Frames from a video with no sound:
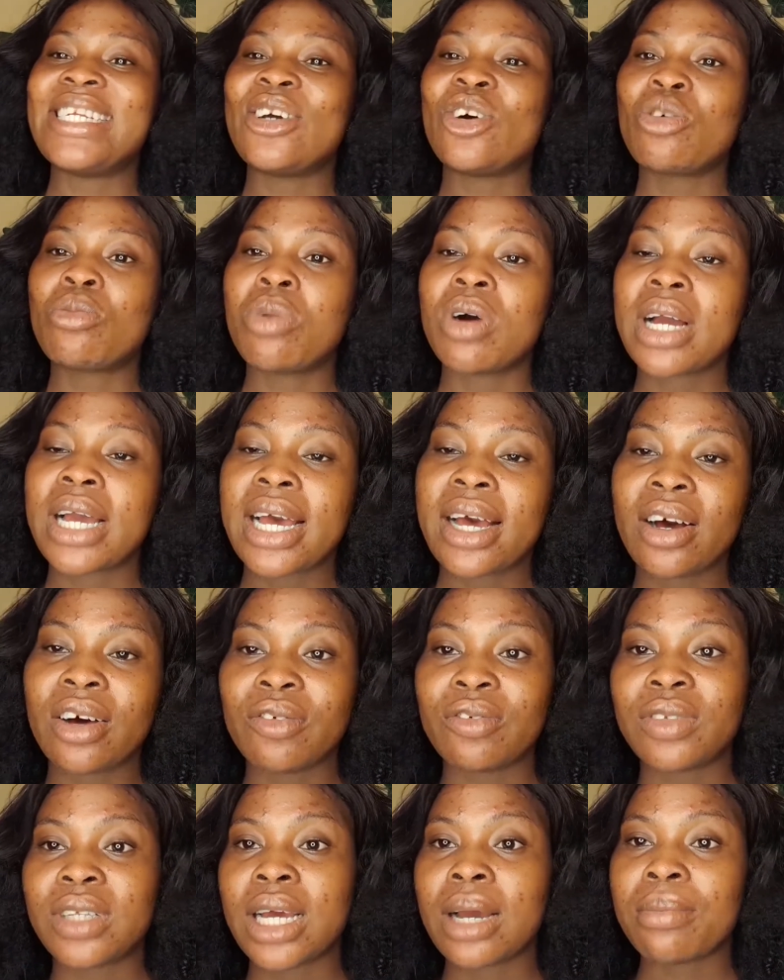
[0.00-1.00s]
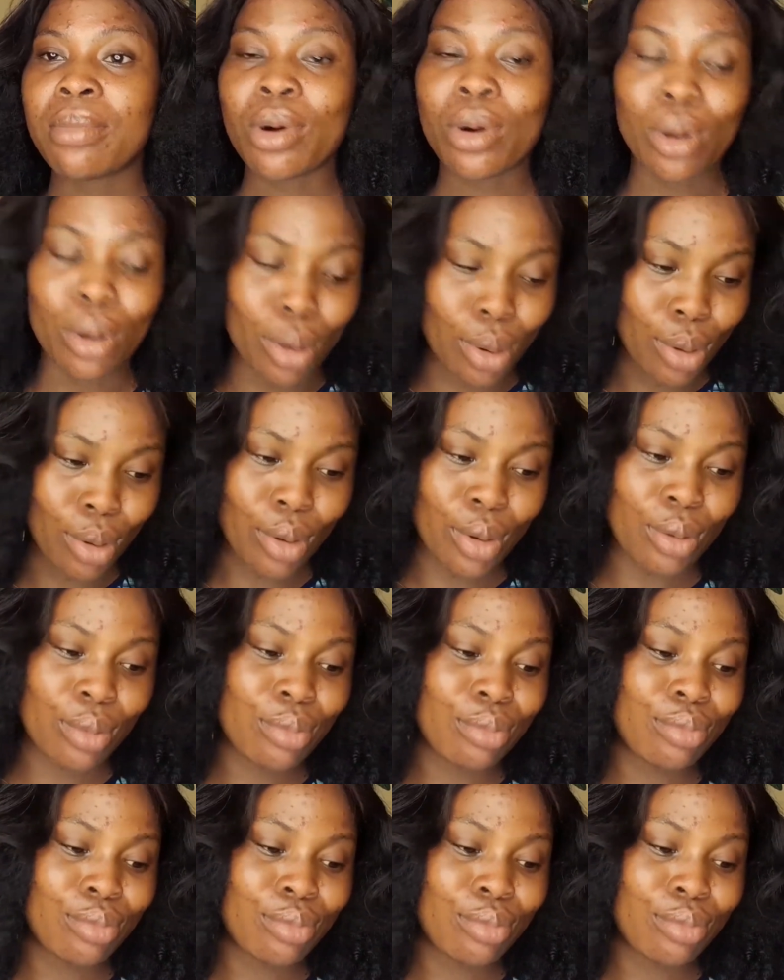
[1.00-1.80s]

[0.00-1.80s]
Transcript: the obonge of them all,